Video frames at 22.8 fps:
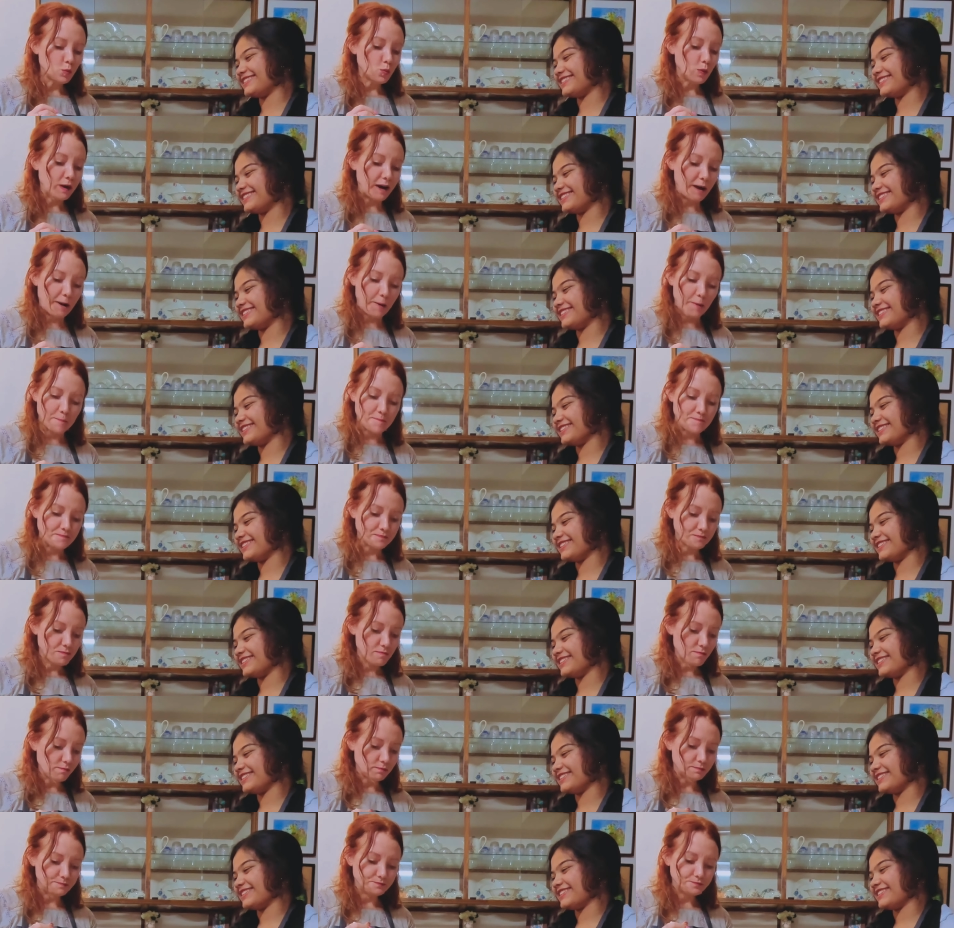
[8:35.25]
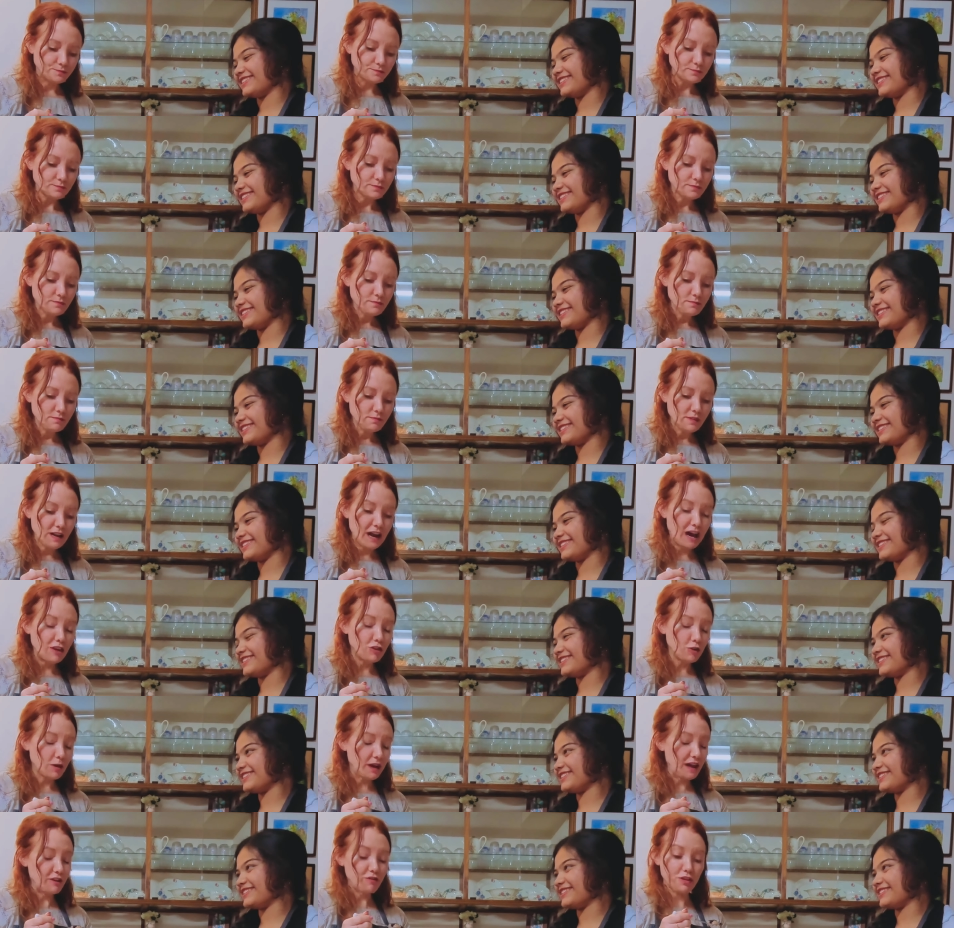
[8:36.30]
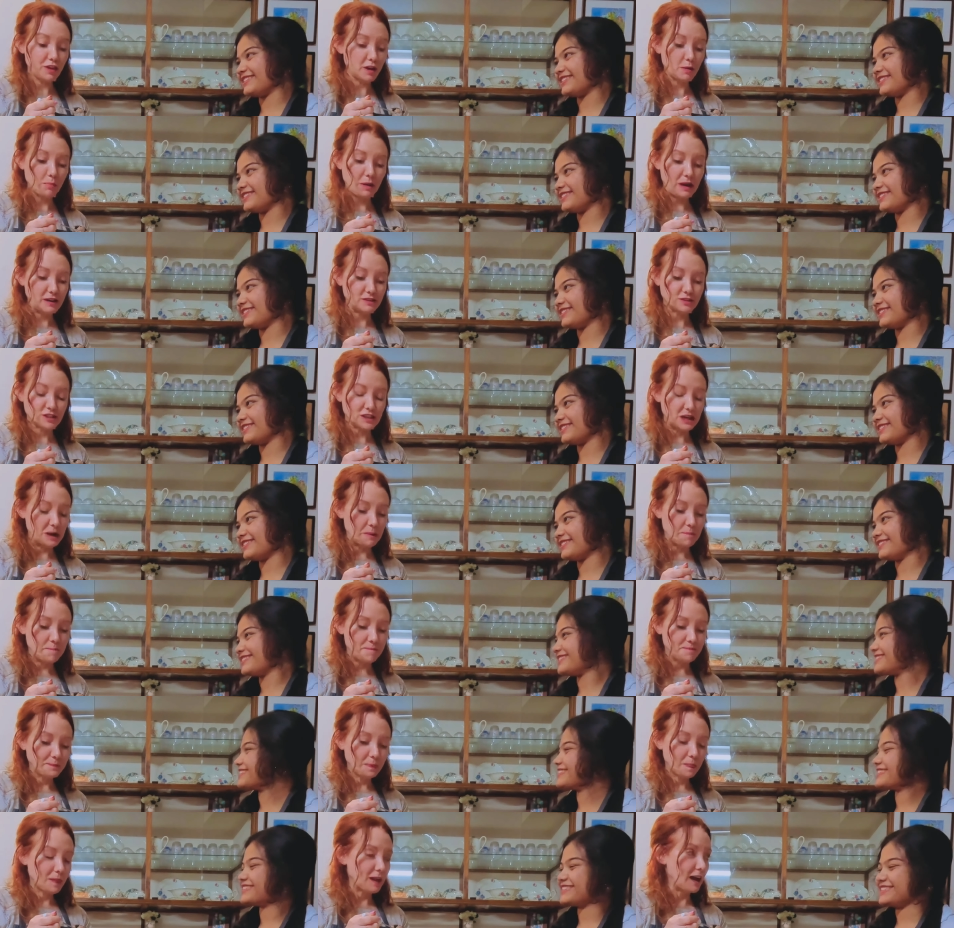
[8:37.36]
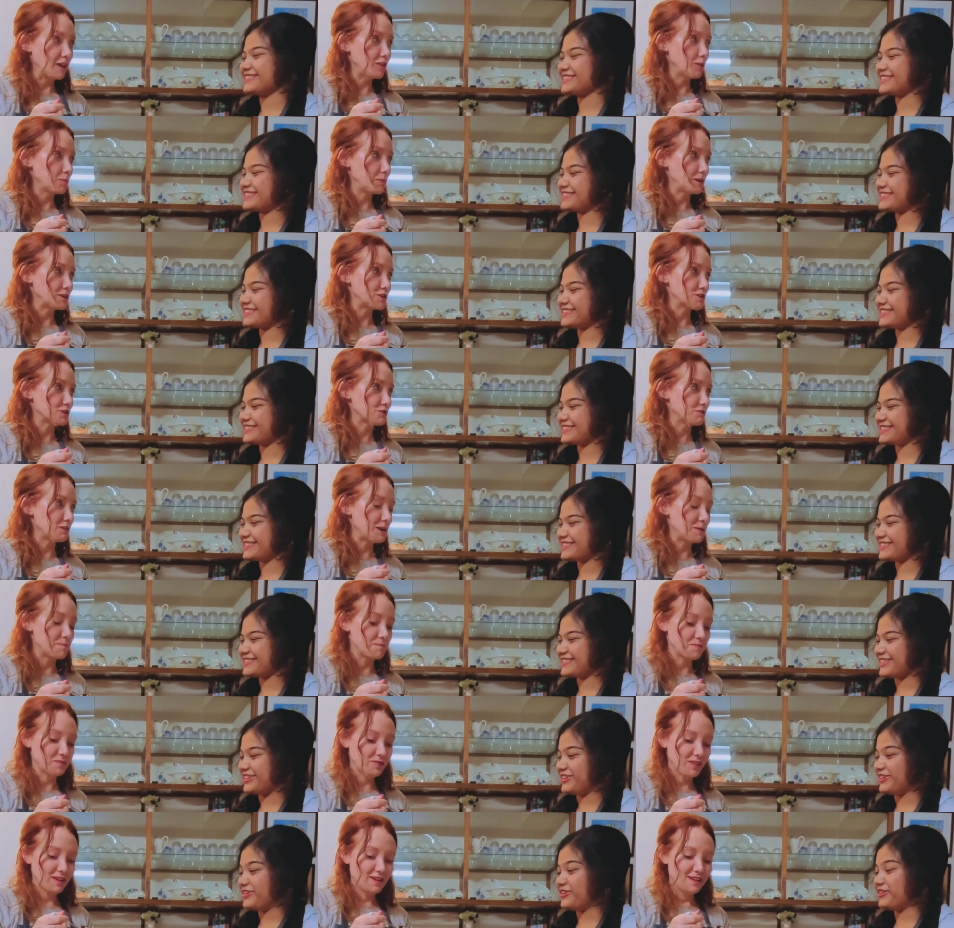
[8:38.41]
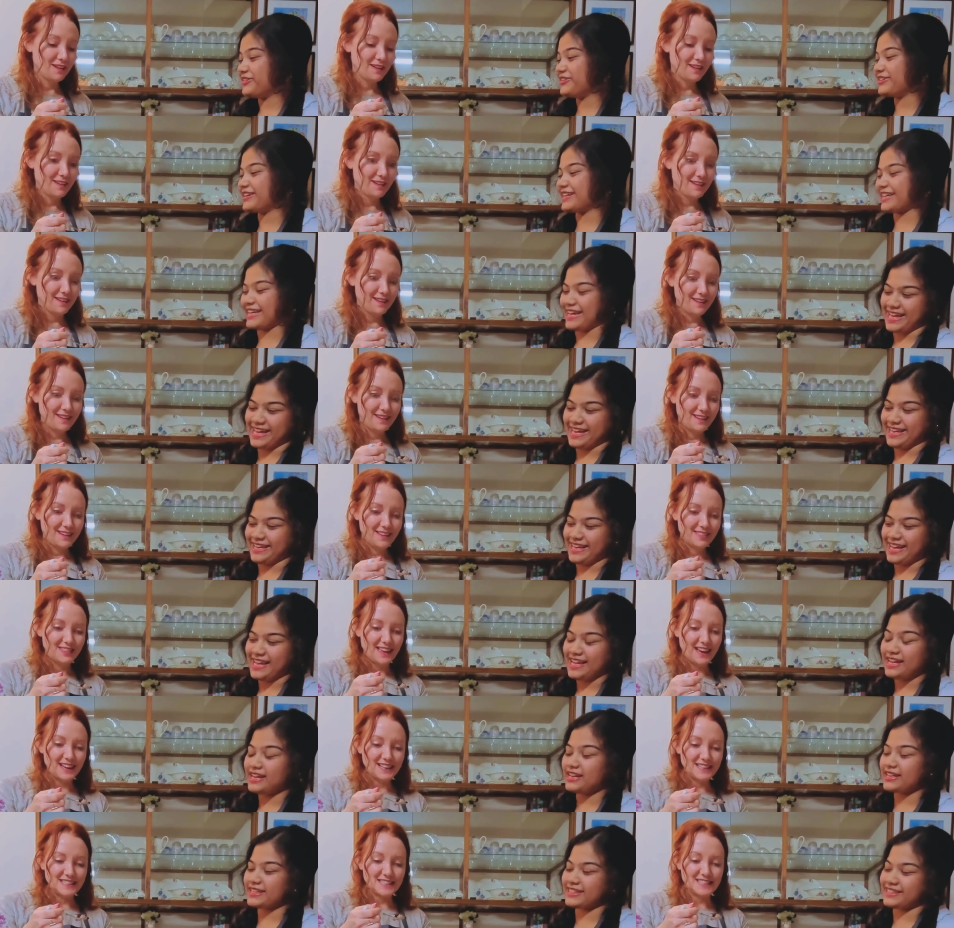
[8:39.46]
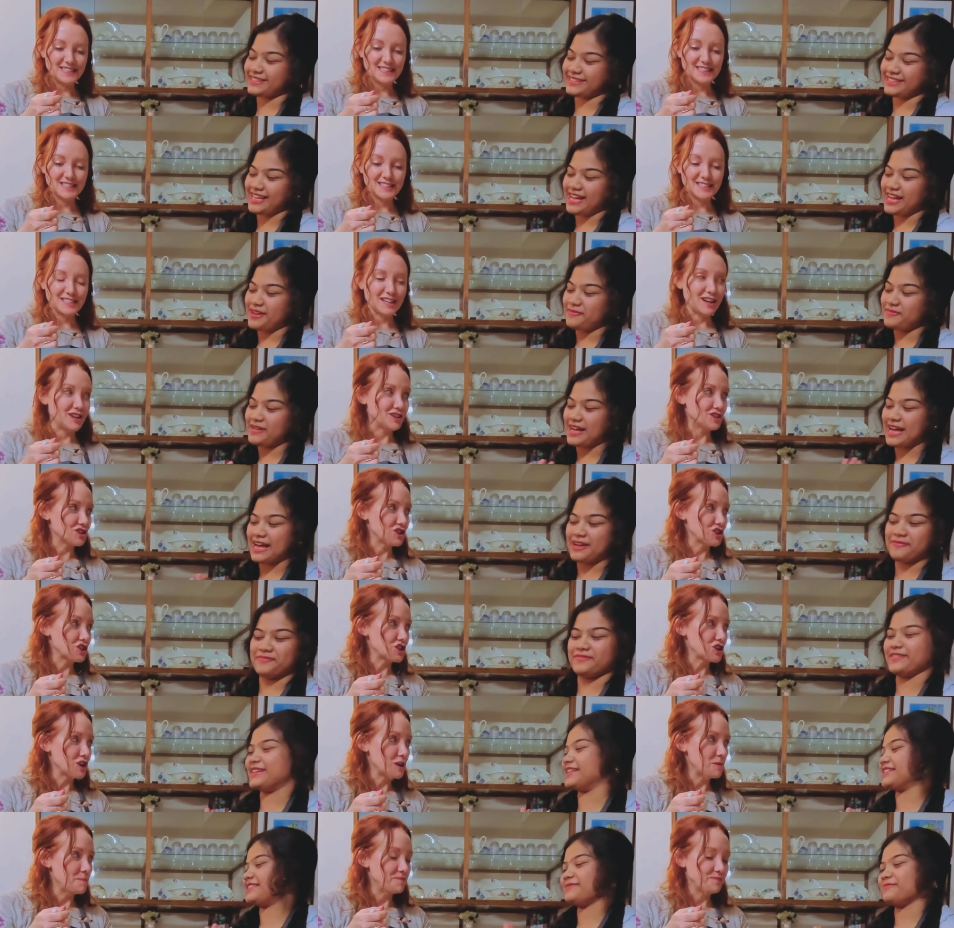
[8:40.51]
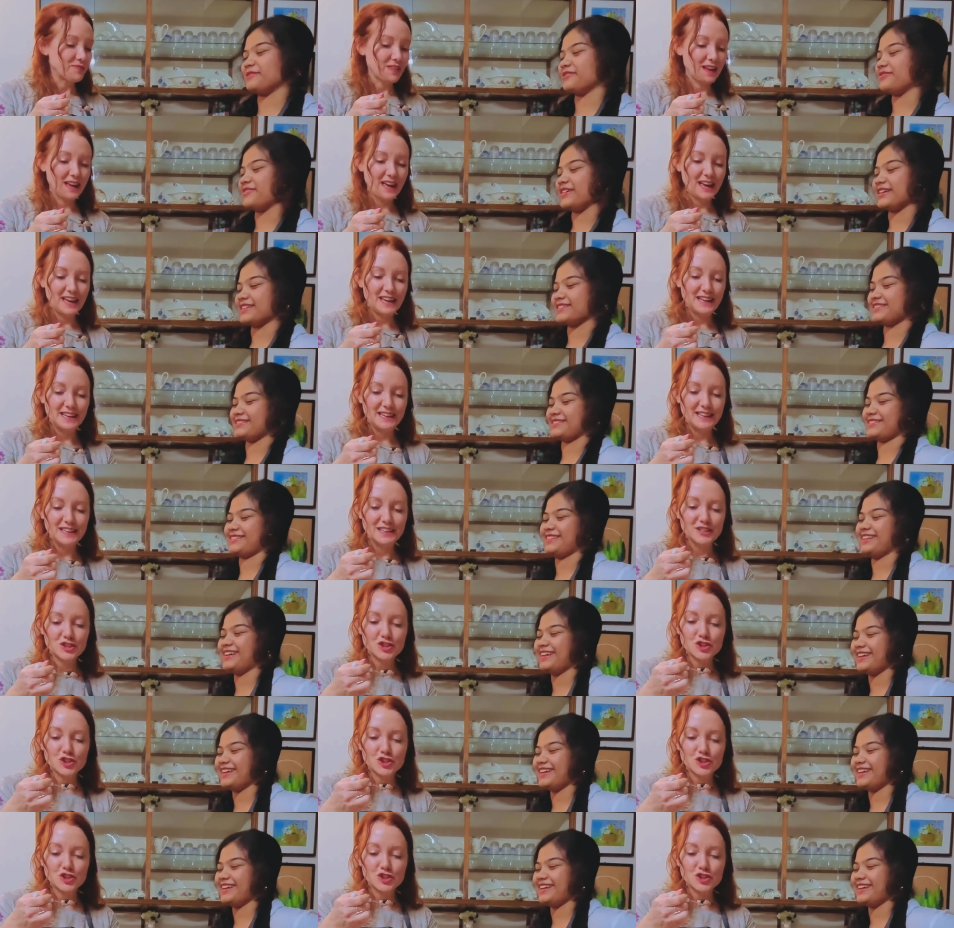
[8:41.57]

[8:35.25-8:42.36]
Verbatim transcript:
Speaker 1: Wow. And everything about it. And the buttercream.
Speaker 2: Okay. That I'm, happy it's perfect. A